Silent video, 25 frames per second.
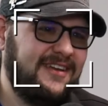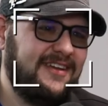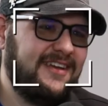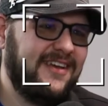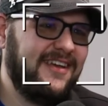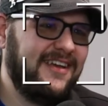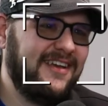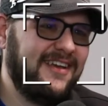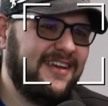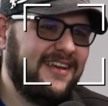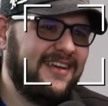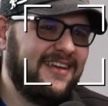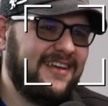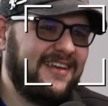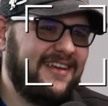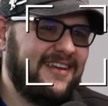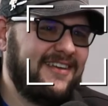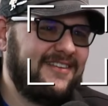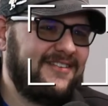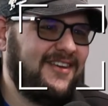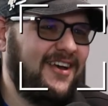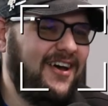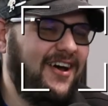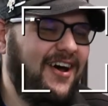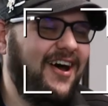Oh.
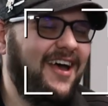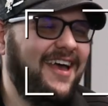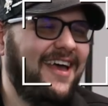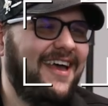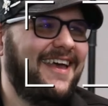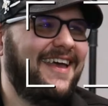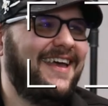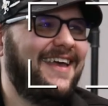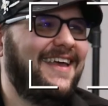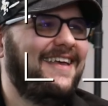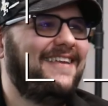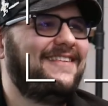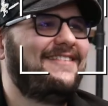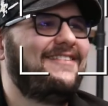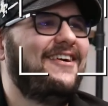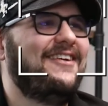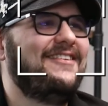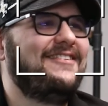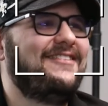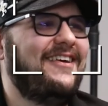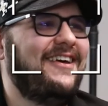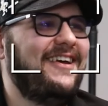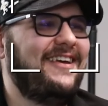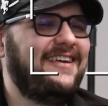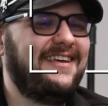So
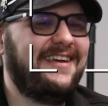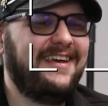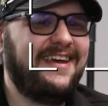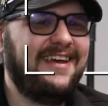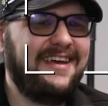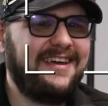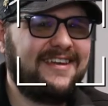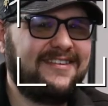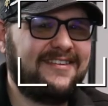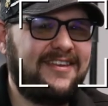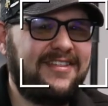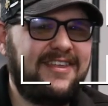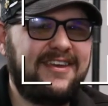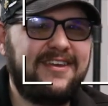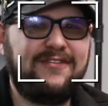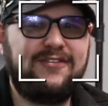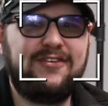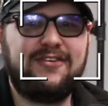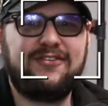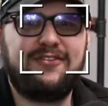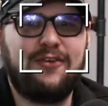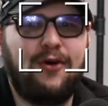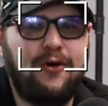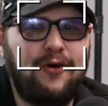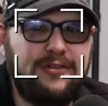it's like, because I think if you
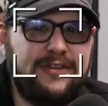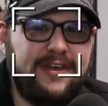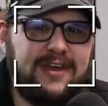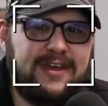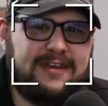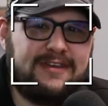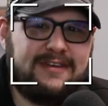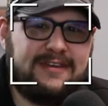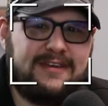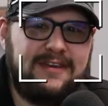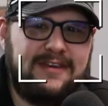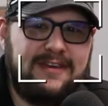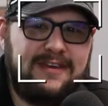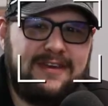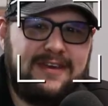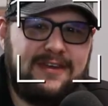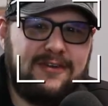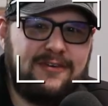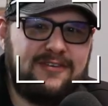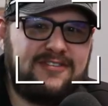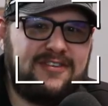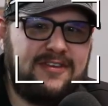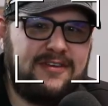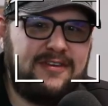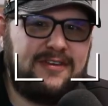sold like, It
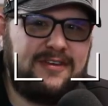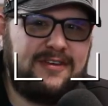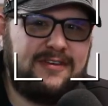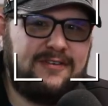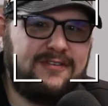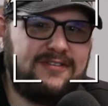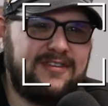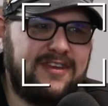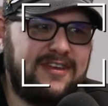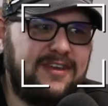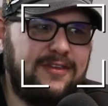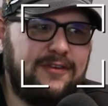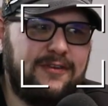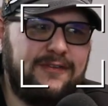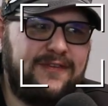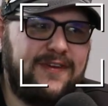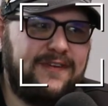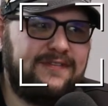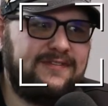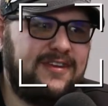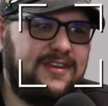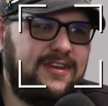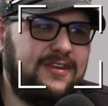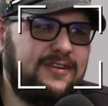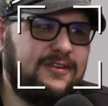was like either
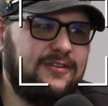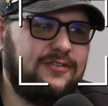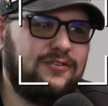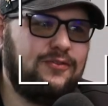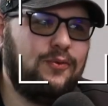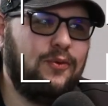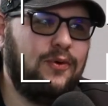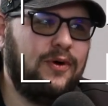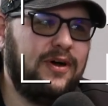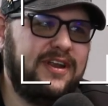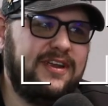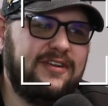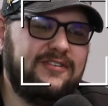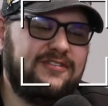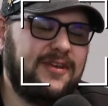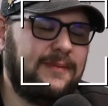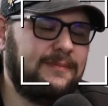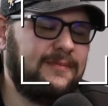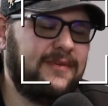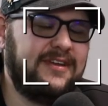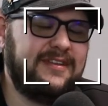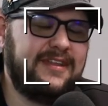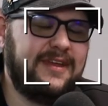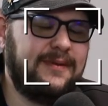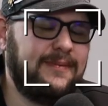15 or 20 or
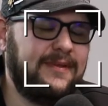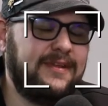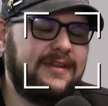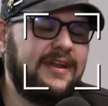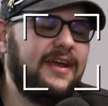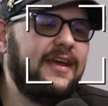something like that. But